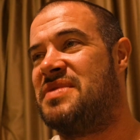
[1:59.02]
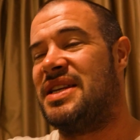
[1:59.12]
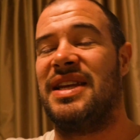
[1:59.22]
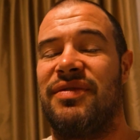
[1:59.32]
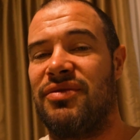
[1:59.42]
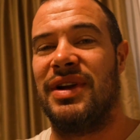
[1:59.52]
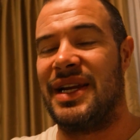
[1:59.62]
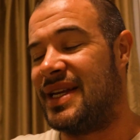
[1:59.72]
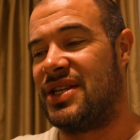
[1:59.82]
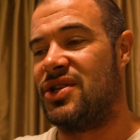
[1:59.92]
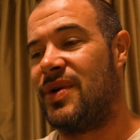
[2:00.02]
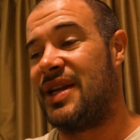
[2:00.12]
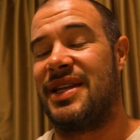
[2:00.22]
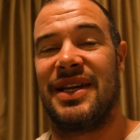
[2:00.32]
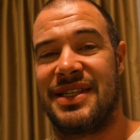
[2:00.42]
Didn't even really need to do
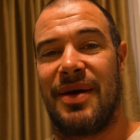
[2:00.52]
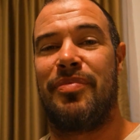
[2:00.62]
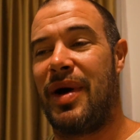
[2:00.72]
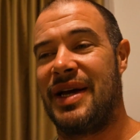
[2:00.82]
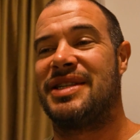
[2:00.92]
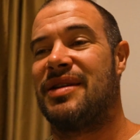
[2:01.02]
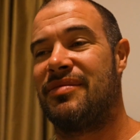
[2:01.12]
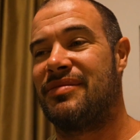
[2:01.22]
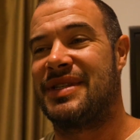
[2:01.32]
anything except buy some